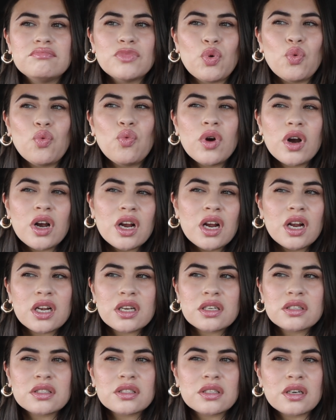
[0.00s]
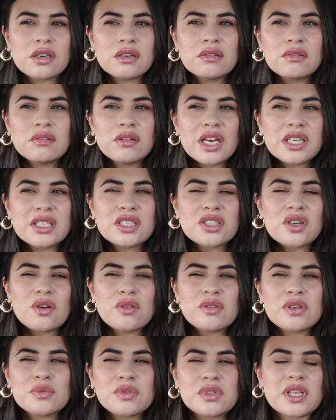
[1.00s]
work so i just
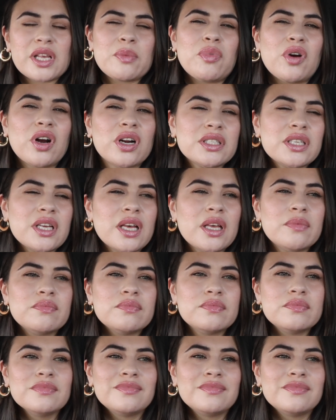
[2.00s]
always was like part-time